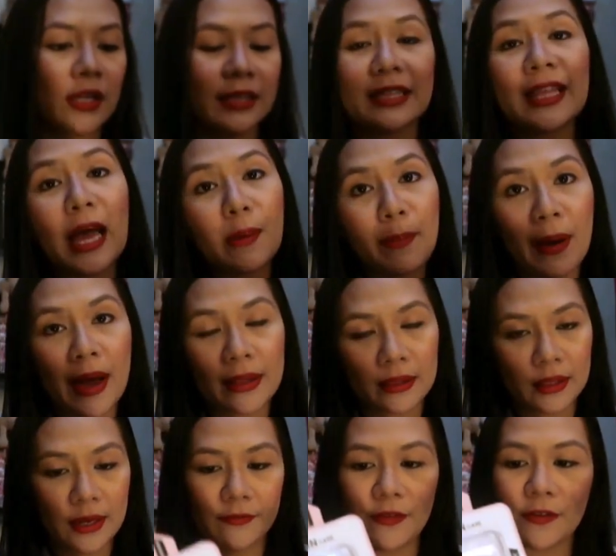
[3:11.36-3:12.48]
Na dapat,
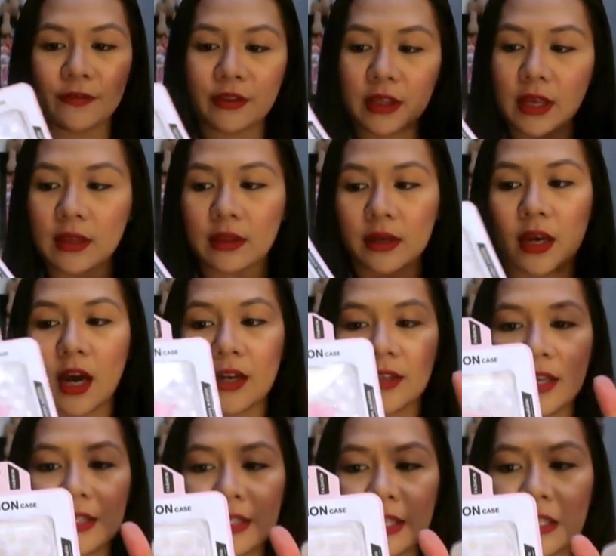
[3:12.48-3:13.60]
350,
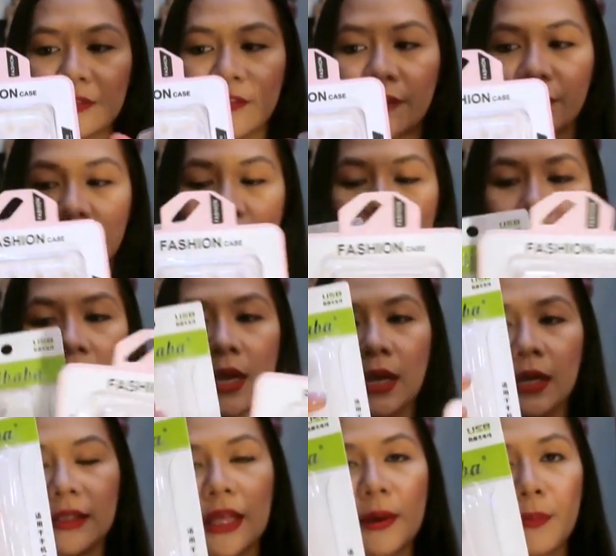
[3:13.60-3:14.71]
300, 650,
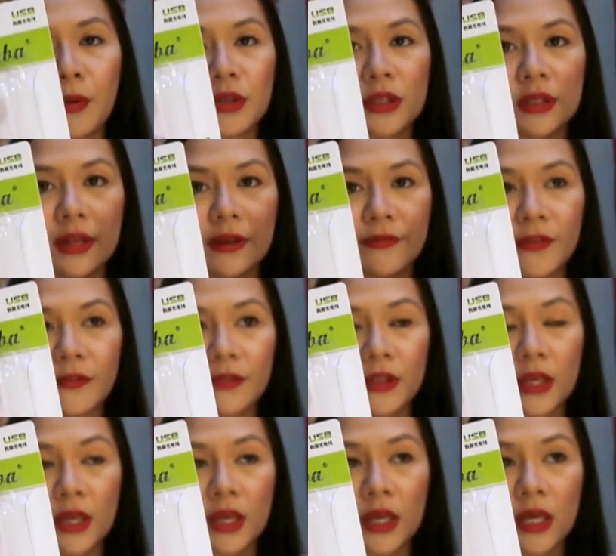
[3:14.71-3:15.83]
tapos
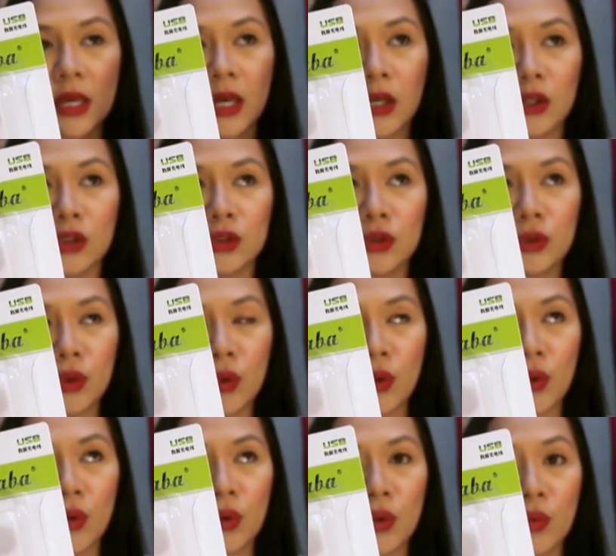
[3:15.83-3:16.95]
350,
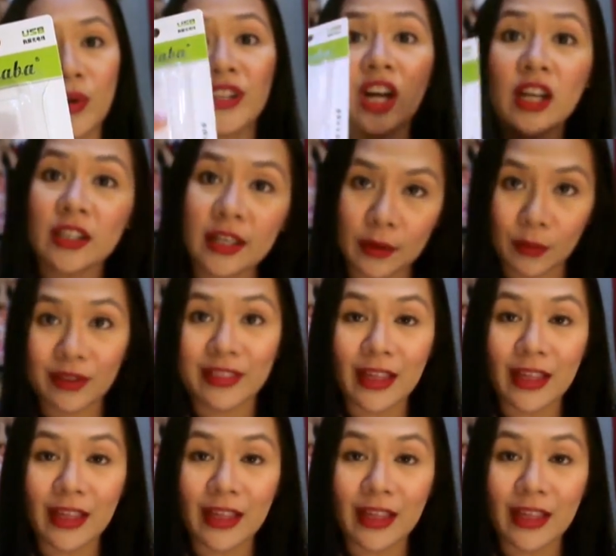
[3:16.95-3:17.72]
so, 1,000